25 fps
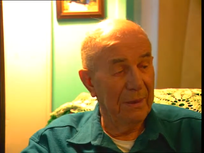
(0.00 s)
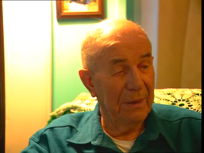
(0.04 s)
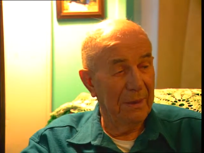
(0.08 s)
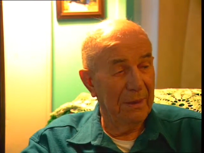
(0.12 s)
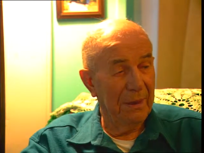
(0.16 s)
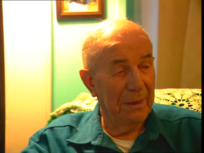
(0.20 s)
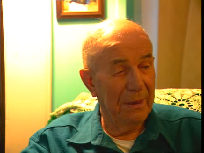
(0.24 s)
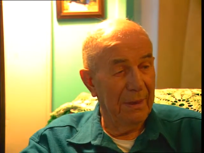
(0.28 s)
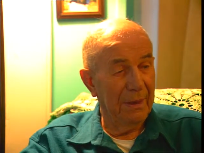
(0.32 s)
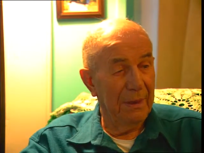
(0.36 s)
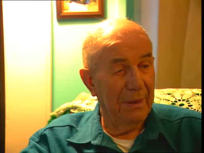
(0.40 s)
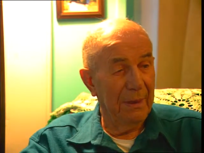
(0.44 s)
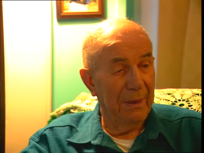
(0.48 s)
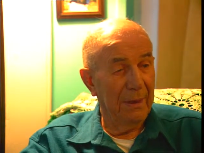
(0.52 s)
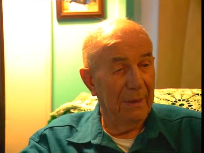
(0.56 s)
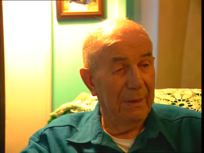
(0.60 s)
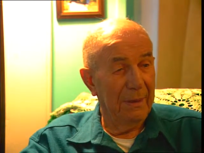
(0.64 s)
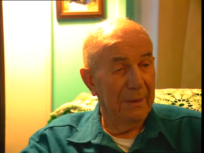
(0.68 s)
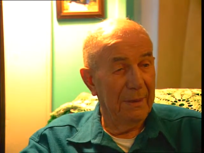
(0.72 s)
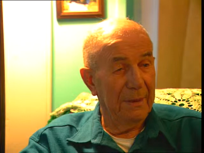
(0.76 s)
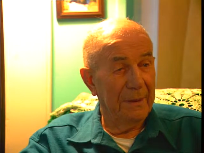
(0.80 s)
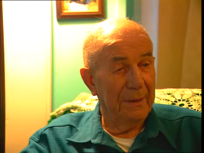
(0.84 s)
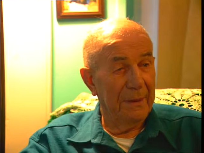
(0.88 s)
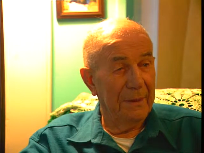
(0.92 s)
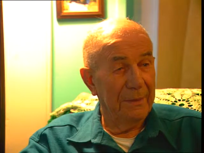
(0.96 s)

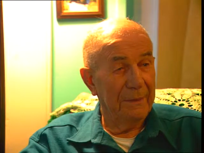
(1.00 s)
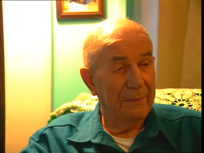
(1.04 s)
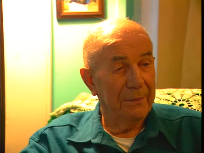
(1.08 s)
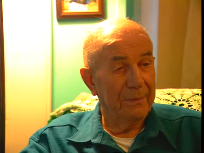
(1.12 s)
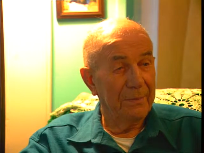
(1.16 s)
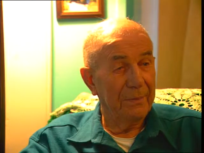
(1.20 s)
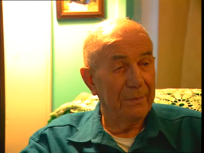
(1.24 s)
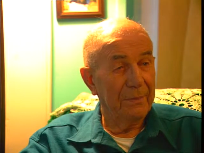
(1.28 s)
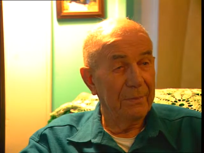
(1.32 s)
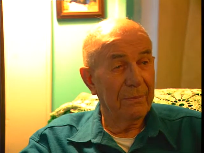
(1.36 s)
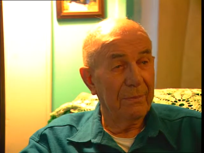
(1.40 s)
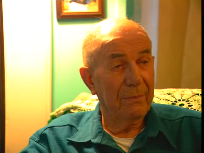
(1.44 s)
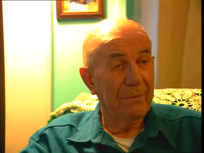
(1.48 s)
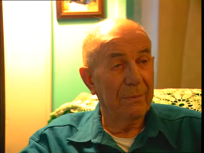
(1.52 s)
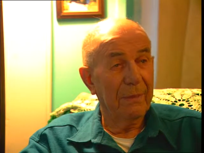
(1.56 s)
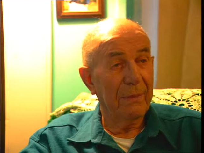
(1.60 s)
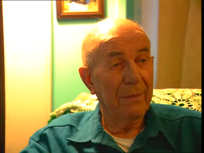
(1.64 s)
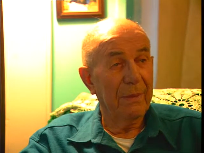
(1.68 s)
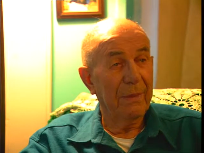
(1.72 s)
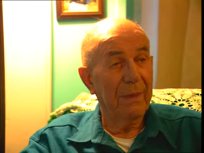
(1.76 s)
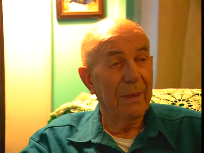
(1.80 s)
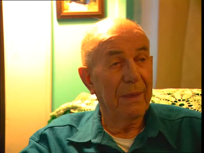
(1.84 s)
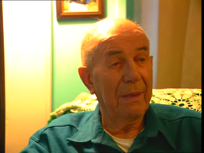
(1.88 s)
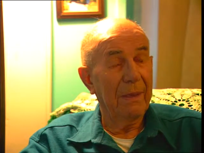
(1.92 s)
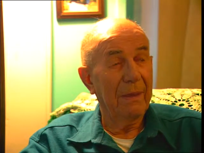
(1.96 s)

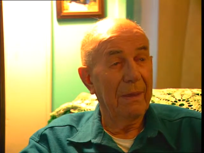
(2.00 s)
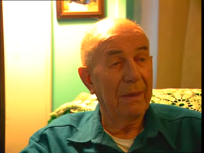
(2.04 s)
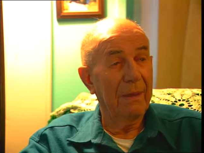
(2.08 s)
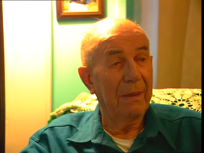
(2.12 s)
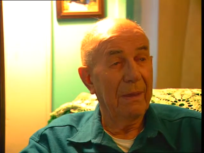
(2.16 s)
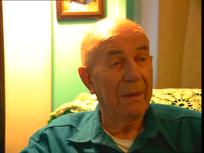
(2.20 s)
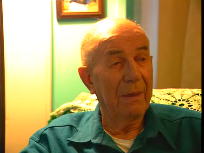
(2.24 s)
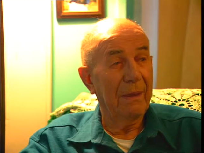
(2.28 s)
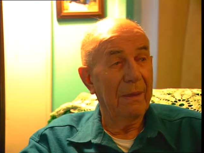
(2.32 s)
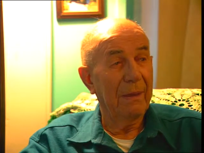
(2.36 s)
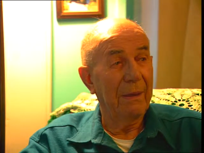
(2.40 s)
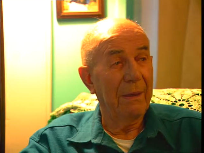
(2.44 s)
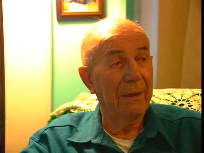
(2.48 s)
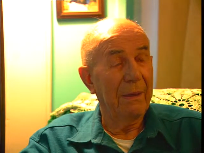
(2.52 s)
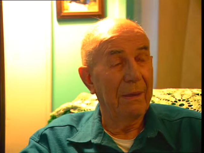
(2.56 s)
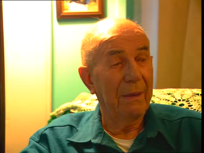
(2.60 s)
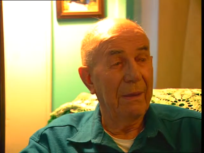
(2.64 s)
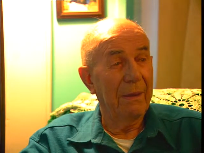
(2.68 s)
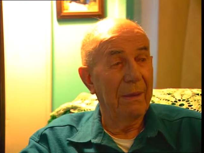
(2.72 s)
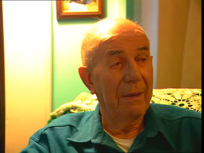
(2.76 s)
[no speech]